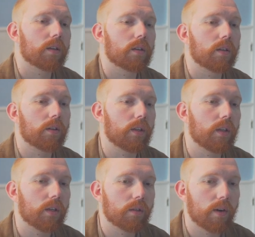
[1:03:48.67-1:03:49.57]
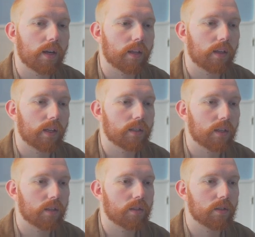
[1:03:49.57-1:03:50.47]
Got the greater than less thing.
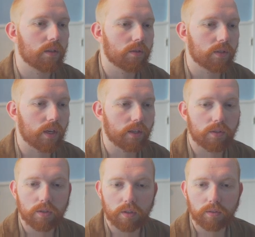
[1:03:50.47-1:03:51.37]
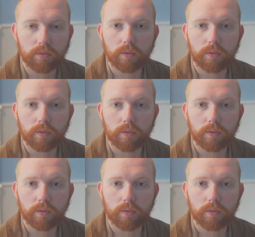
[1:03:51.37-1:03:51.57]
This is the unsigned stuff.